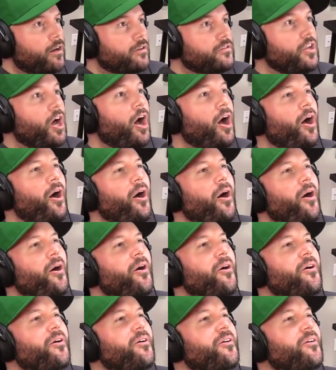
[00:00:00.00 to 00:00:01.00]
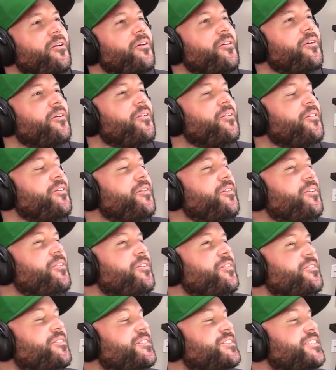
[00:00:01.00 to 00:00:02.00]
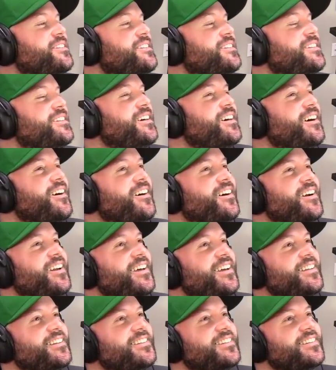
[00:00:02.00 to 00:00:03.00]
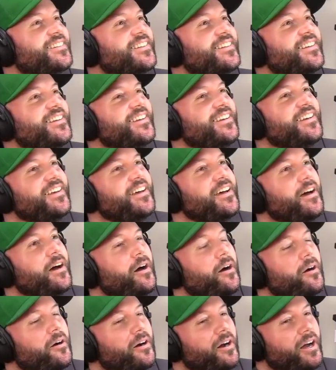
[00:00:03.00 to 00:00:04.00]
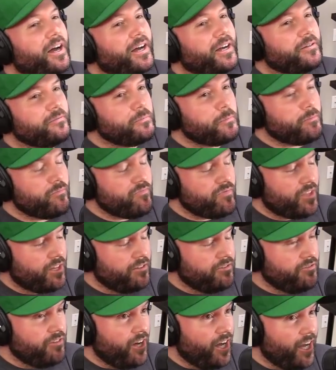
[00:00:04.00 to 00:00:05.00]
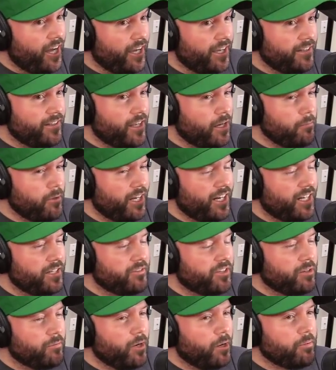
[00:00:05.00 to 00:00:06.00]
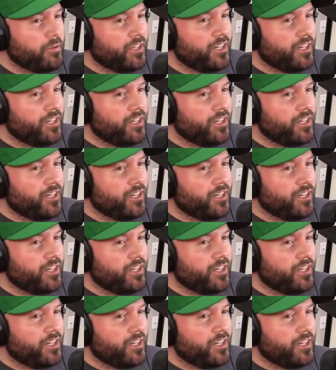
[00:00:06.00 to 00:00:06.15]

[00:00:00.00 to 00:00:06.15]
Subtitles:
No! Darn it. All right. Fine. I might not even come up